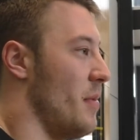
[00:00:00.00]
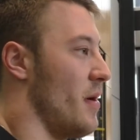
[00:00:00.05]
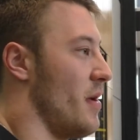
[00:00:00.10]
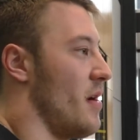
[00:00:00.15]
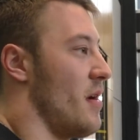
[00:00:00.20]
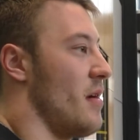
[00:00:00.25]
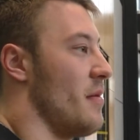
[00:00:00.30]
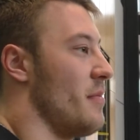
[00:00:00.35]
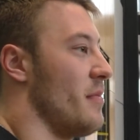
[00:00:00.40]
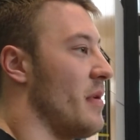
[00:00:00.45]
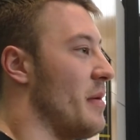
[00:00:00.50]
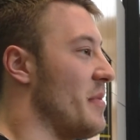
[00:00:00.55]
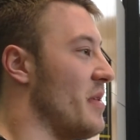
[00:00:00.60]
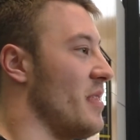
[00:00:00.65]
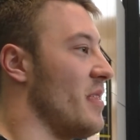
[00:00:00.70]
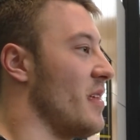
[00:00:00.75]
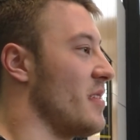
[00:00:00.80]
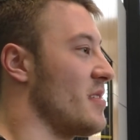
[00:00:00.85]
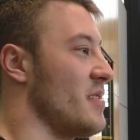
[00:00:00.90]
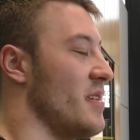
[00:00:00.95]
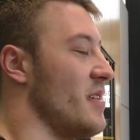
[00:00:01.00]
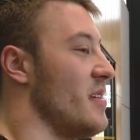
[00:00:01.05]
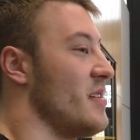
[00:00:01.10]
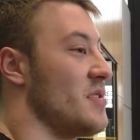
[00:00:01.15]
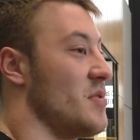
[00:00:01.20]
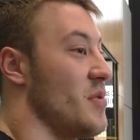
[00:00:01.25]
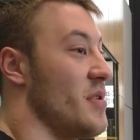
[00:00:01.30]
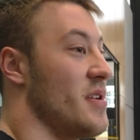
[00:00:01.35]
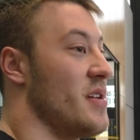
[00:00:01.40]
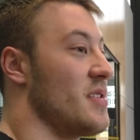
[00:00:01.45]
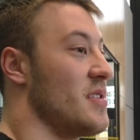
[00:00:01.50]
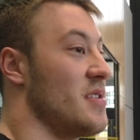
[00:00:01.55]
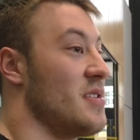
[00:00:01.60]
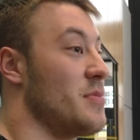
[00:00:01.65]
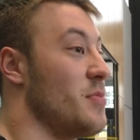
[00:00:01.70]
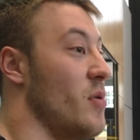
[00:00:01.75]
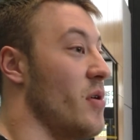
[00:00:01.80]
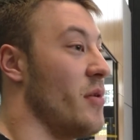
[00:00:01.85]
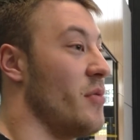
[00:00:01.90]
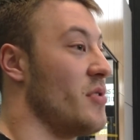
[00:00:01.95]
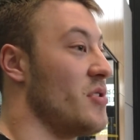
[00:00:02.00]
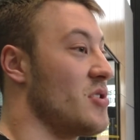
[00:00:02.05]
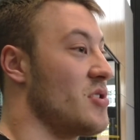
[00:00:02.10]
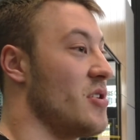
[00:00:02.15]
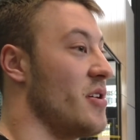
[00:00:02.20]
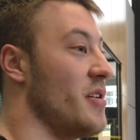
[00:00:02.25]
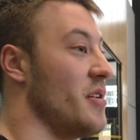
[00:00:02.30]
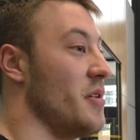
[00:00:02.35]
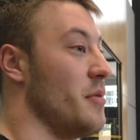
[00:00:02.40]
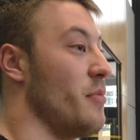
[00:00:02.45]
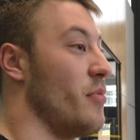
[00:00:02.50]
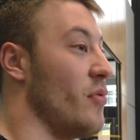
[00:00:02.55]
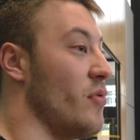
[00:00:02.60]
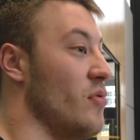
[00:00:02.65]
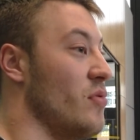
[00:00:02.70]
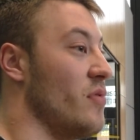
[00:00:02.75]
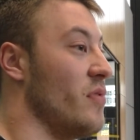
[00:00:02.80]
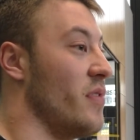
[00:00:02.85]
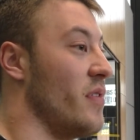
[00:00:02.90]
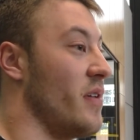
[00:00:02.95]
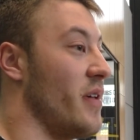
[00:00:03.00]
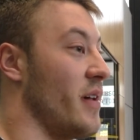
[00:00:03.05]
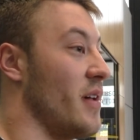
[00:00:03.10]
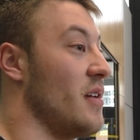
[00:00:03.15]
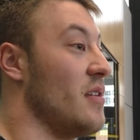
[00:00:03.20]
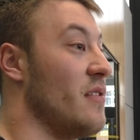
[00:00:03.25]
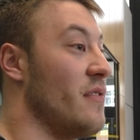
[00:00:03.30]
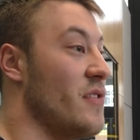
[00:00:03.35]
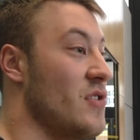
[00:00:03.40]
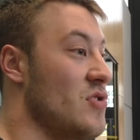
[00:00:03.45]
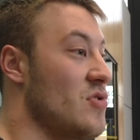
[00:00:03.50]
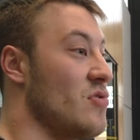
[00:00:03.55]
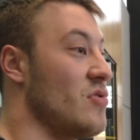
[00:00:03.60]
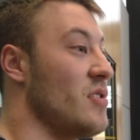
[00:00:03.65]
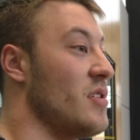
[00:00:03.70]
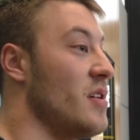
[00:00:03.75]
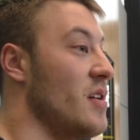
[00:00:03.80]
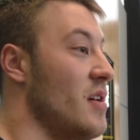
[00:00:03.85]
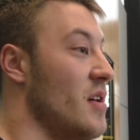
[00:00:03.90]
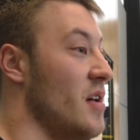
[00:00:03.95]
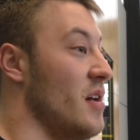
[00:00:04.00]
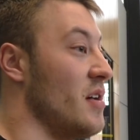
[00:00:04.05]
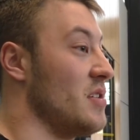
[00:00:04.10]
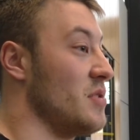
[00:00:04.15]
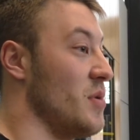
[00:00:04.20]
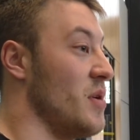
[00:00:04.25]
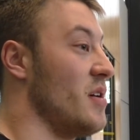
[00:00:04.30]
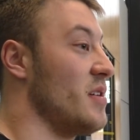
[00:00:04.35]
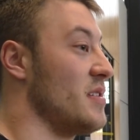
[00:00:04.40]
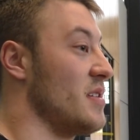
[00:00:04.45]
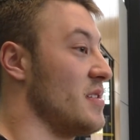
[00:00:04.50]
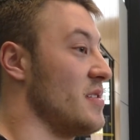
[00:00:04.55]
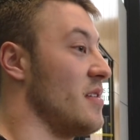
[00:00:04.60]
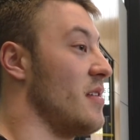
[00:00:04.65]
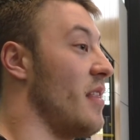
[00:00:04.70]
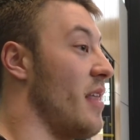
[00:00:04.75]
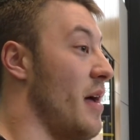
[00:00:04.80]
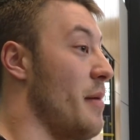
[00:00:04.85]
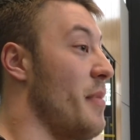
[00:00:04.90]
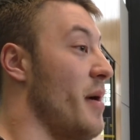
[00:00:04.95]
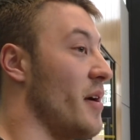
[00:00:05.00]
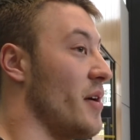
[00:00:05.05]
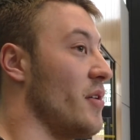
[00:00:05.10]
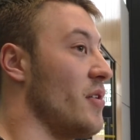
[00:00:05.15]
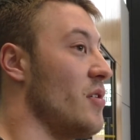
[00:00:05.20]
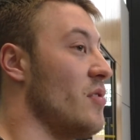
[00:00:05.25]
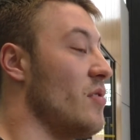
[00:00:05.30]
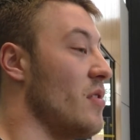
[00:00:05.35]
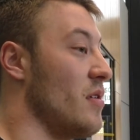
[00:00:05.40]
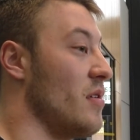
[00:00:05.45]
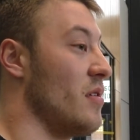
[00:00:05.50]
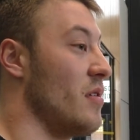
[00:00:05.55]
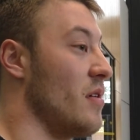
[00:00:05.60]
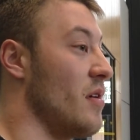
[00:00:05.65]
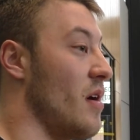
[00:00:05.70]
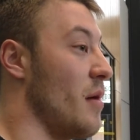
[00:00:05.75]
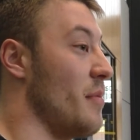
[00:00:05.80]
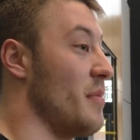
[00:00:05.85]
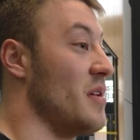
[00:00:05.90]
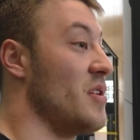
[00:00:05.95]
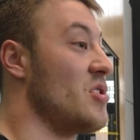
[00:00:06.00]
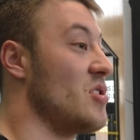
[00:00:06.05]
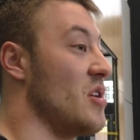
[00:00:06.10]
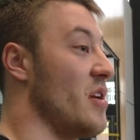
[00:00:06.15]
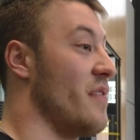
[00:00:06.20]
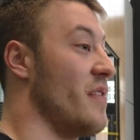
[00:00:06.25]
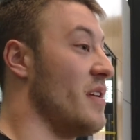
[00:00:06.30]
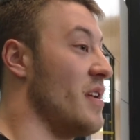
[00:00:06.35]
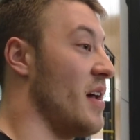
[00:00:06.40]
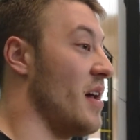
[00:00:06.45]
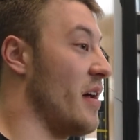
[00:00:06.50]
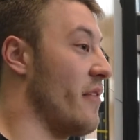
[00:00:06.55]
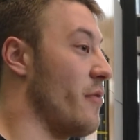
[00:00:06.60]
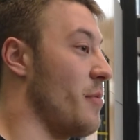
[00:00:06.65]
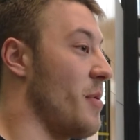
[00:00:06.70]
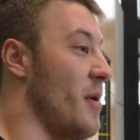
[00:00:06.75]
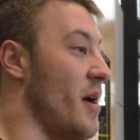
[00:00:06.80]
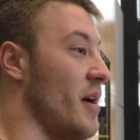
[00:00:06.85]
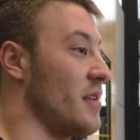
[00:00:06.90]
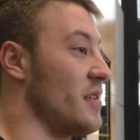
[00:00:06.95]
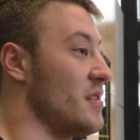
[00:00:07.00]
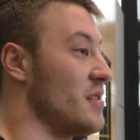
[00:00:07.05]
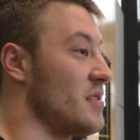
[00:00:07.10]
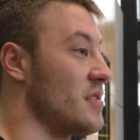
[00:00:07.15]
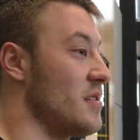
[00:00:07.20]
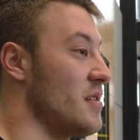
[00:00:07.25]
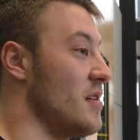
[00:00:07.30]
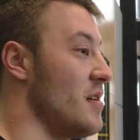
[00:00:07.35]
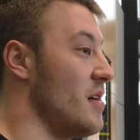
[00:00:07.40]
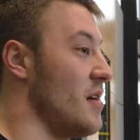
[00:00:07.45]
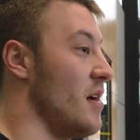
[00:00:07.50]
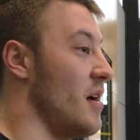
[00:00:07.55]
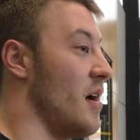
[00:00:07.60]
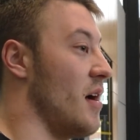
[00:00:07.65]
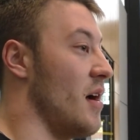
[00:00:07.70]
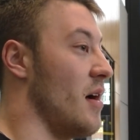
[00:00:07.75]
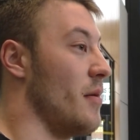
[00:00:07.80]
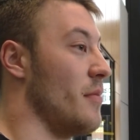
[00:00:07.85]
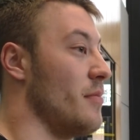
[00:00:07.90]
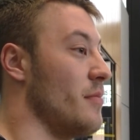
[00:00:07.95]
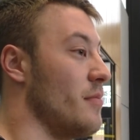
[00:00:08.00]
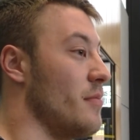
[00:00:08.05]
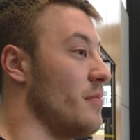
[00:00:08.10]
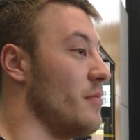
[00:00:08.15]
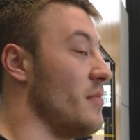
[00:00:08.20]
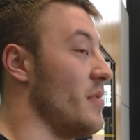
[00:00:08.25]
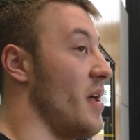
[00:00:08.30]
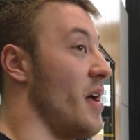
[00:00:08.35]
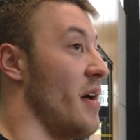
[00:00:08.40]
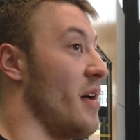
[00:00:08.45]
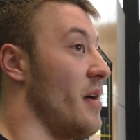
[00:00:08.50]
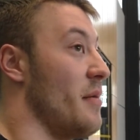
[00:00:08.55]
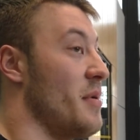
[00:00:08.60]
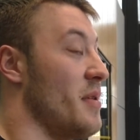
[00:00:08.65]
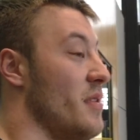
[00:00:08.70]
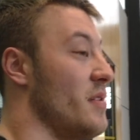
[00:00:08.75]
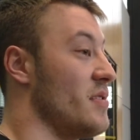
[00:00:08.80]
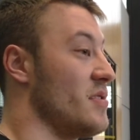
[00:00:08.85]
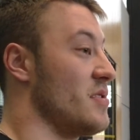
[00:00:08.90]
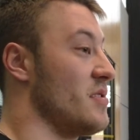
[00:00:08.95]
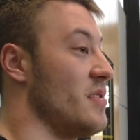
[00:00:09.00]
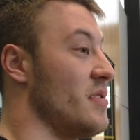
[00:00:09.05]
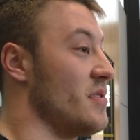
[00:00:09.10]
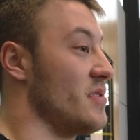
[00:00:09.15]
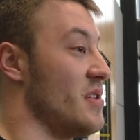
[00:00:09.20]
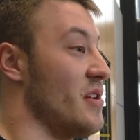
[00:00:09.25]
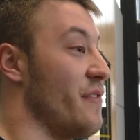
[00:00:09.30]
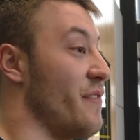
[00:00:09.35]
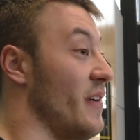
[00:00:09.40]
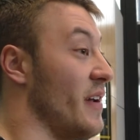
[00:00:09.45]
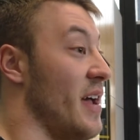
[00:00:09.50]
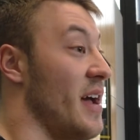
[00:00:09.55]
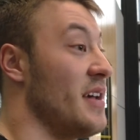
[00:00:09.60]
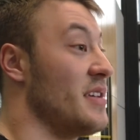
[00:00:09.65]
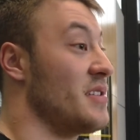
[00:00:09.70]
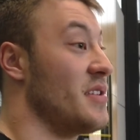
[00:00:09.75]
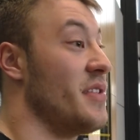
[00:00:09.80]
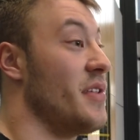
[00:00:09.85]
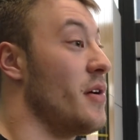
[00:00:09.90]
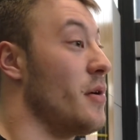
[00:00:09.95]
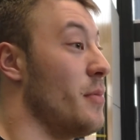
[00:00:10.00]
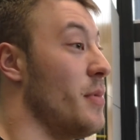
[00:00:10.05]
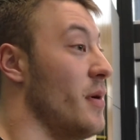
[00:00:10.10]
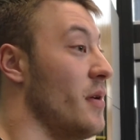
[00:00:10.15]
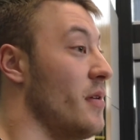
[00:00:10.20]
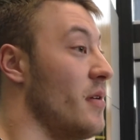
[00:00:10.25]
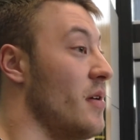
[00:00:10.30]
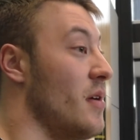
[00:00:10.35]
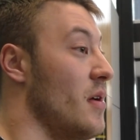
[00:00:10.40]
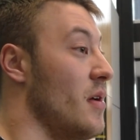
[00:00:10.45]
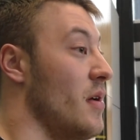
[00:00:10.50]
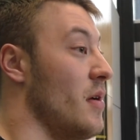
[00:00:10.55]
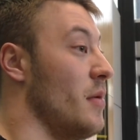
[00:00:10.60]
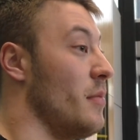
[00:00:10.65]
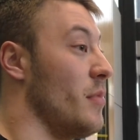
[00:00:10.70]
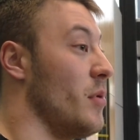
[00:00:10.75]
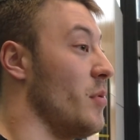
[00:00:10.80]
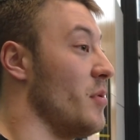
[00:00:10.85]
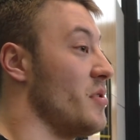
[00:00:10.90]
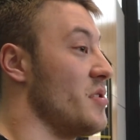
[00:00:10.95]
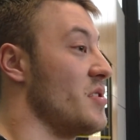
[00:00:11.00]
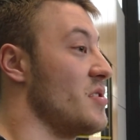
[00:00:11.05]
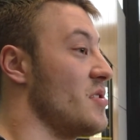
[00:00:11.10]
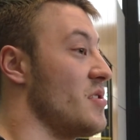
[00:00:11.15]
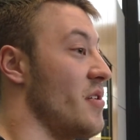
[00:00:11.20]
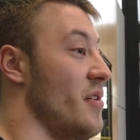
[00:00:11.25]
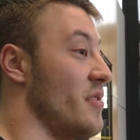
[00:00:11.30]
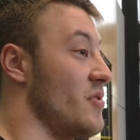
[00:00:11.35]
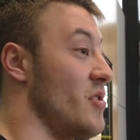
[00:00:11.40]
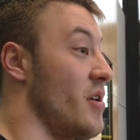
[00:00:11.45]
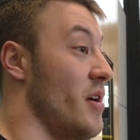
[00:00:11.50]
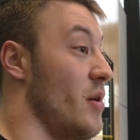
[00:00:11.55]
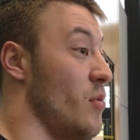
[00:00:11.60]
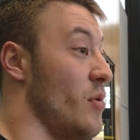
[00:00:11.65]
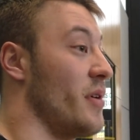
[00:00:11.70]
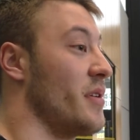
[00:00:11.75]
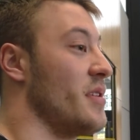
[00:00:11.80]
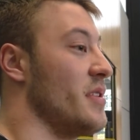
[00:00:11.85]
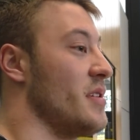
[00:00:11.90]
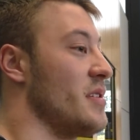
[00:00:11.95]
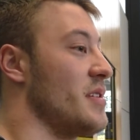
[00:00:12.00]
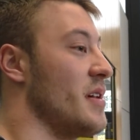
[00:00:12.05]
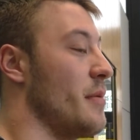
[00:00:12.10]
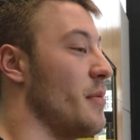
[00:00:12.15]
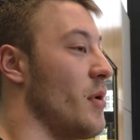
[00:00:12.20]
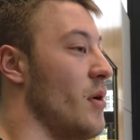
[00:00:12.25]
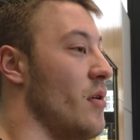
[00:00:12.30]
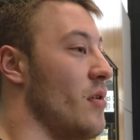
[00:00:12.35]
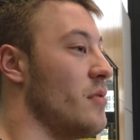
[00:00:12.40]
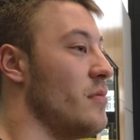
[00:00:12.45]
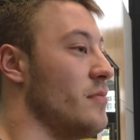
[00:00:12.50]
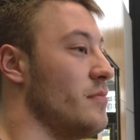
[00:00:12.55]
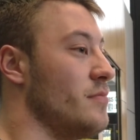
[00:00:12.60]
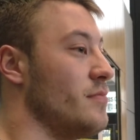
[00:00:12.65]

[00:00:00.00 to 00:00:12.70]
But I mean, it is what it is at this point. We're just trying to improve like individually as well as a linebacker unit each and every day of practice. I mean, there's different guys in there, but we're just trying to work to the same goal.